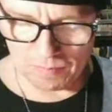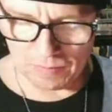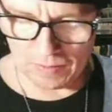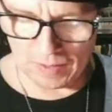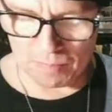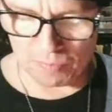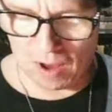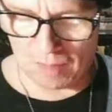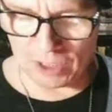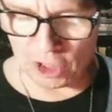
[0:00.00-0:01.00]
they
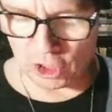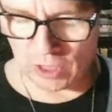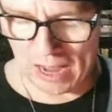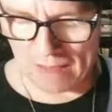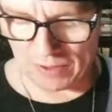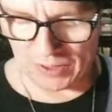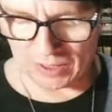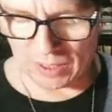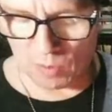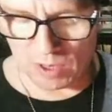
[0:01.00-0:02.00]
probably should have. I
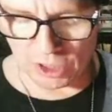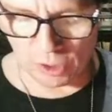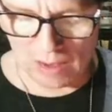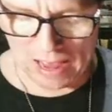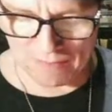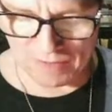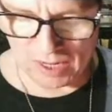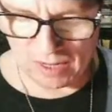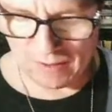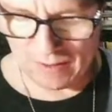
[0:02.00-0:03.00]
think they went too
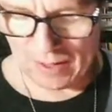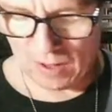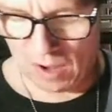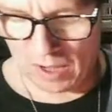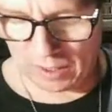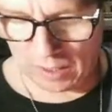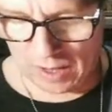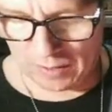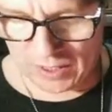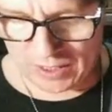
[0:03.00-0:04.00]
heavy on a
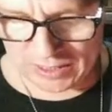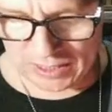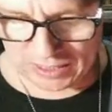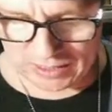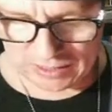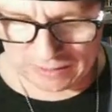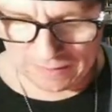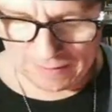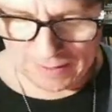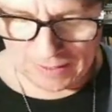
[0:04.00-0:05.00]
lot of these things.
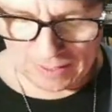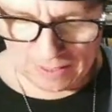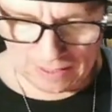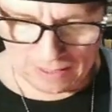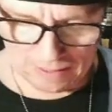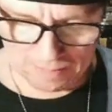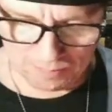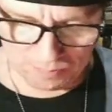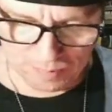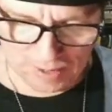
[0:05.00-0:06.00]

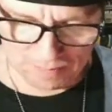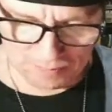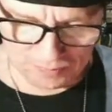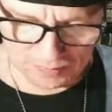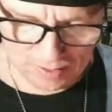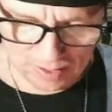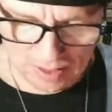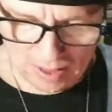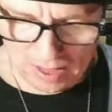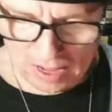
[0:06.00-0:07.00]
But
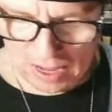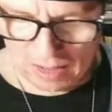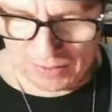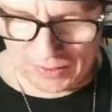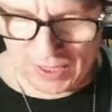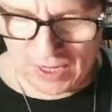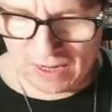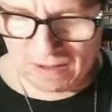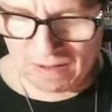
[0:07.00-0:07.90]
the